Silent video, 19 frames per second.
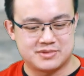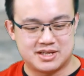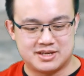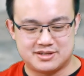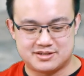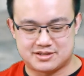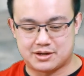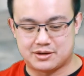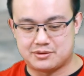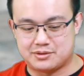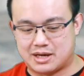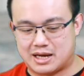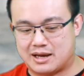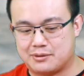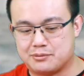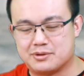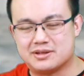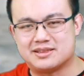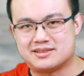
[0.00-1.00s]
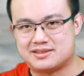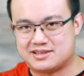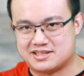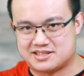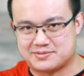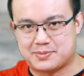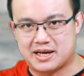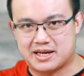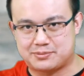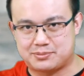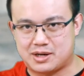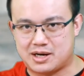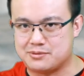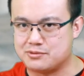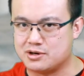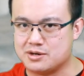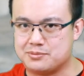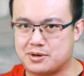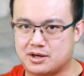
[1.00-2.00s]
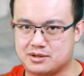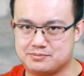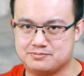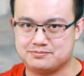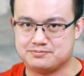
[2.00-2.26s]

So with the Spike Prime robot,